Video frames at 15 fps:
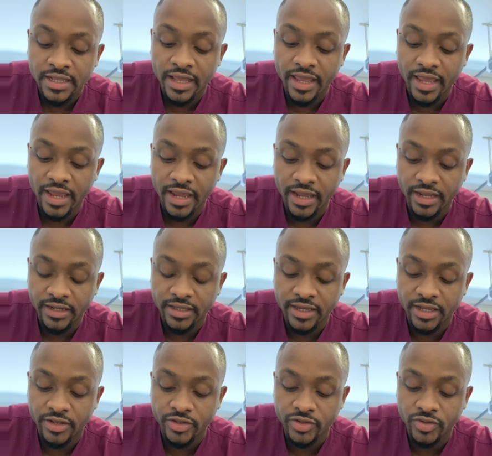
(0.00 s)
and
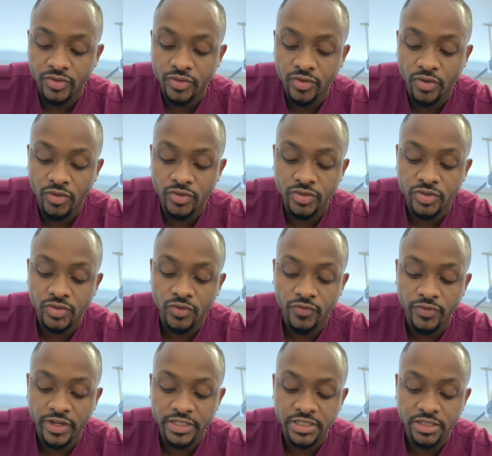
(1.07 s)
can you go to
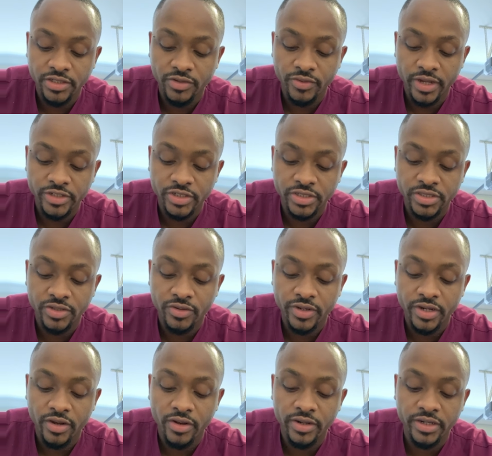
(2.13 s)
flexion the way I just saw
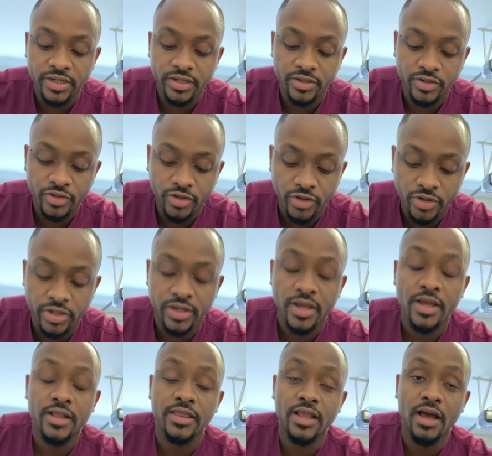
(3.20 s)
it?
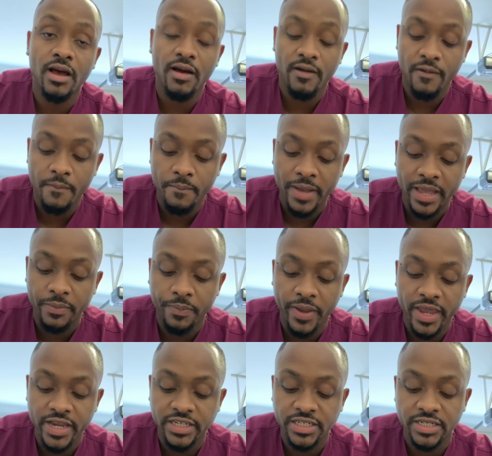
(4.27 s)
Good. Now my
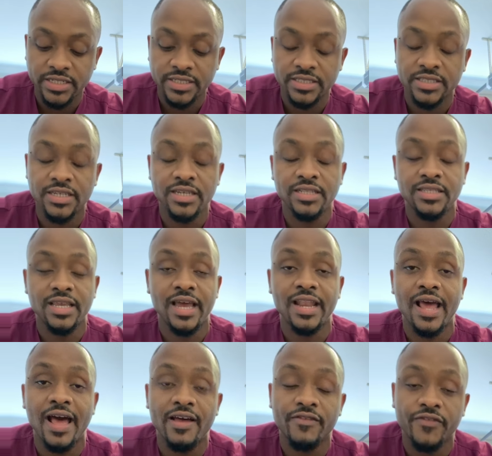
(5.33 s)
patient did
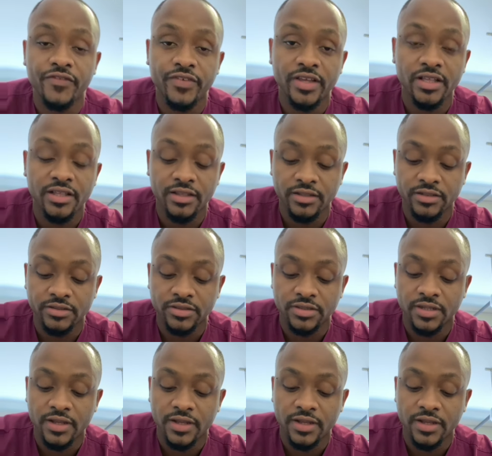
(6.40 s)
that. I feel